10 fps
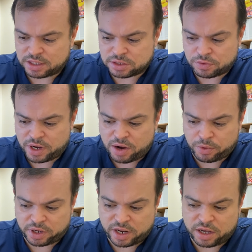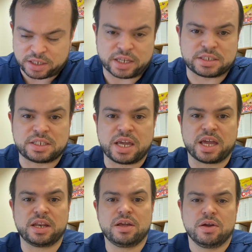This is the way I work it out. It takes
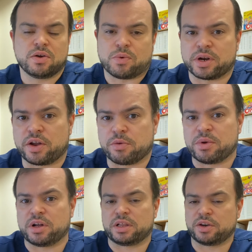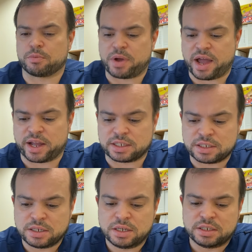10 100 milliliter
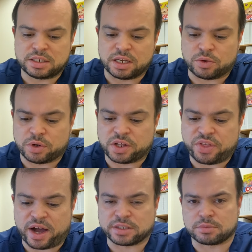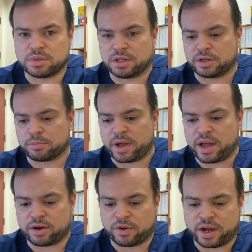bags to equal a 1,000 milliliter
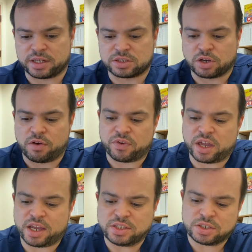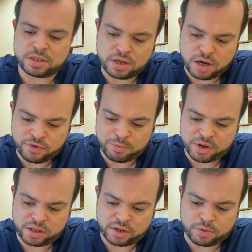bag, right? So if each 100
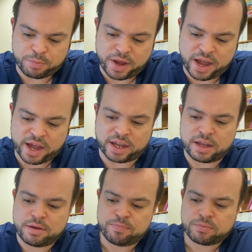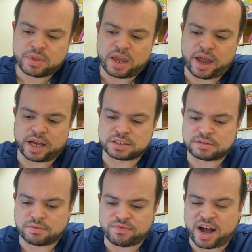milliliter bag
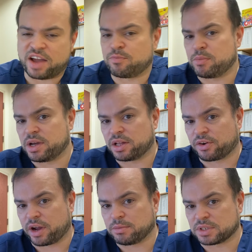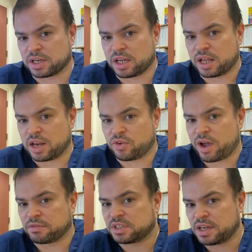has 5 milligrams in it and you
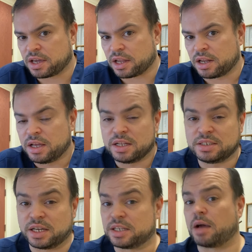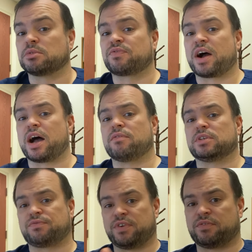have 10 times 5
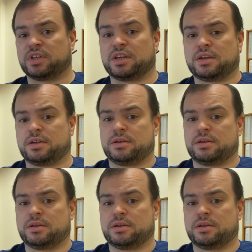is 50.